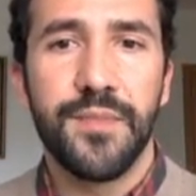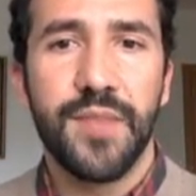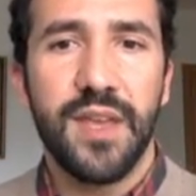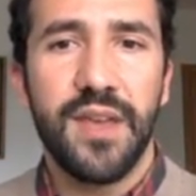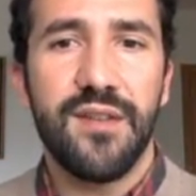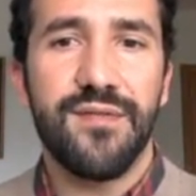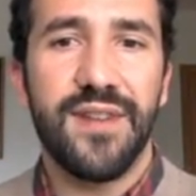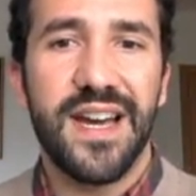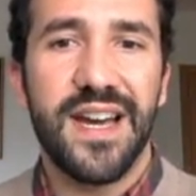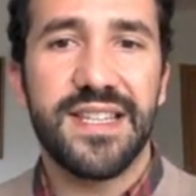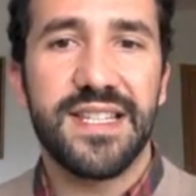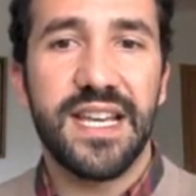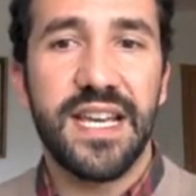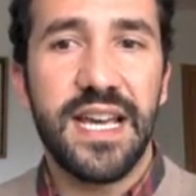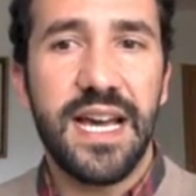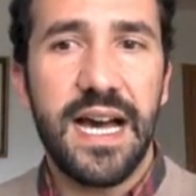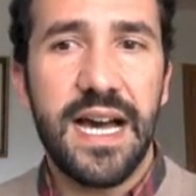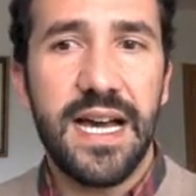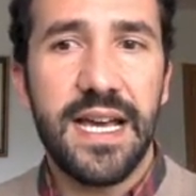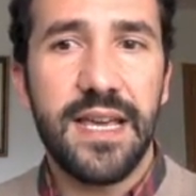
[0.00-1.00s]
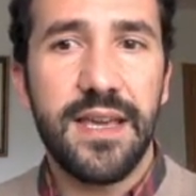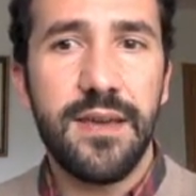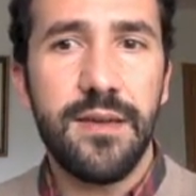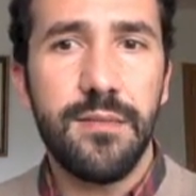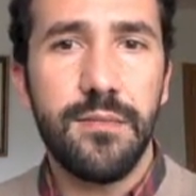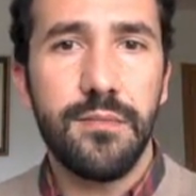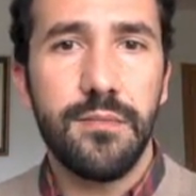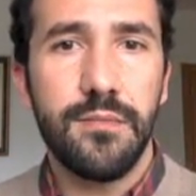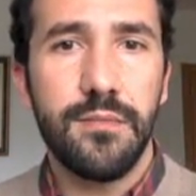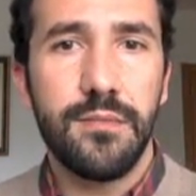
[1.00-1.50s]
If I say I,
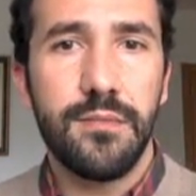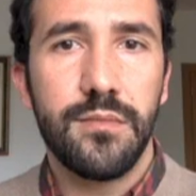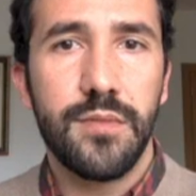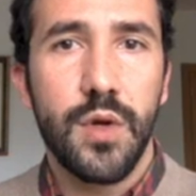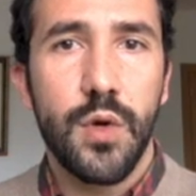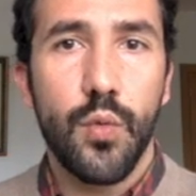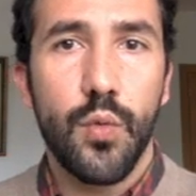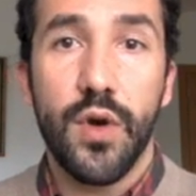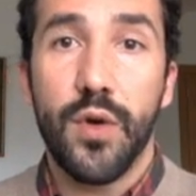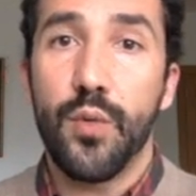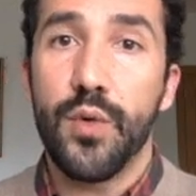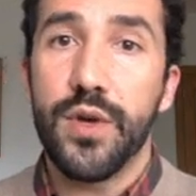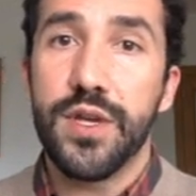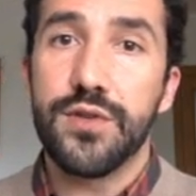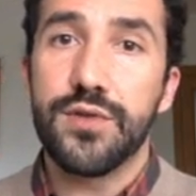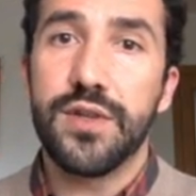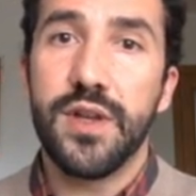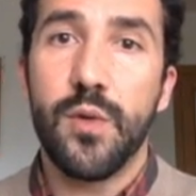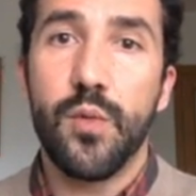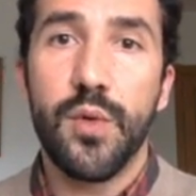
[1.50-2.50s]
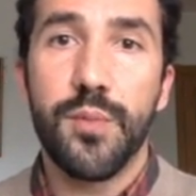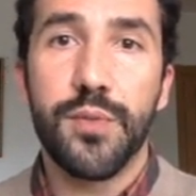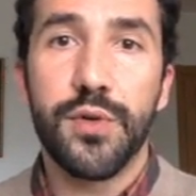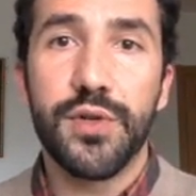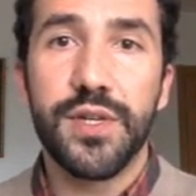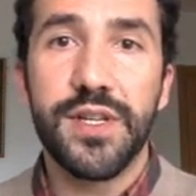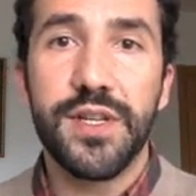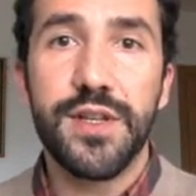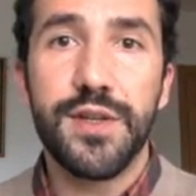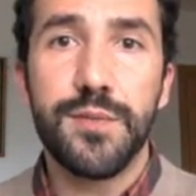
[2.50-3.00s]
when we use the
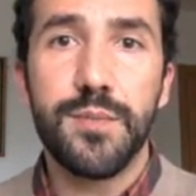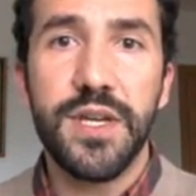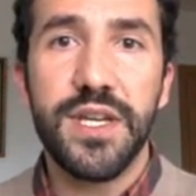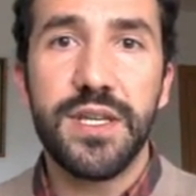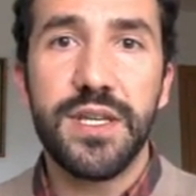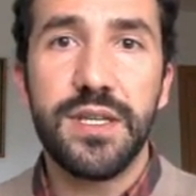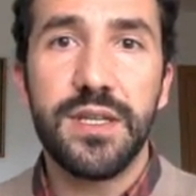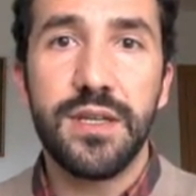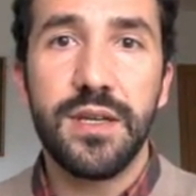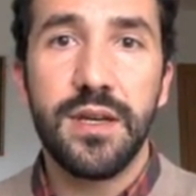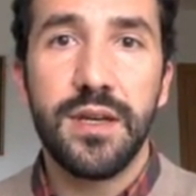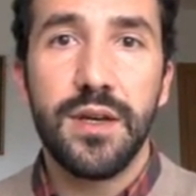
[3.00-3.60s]
reported speech,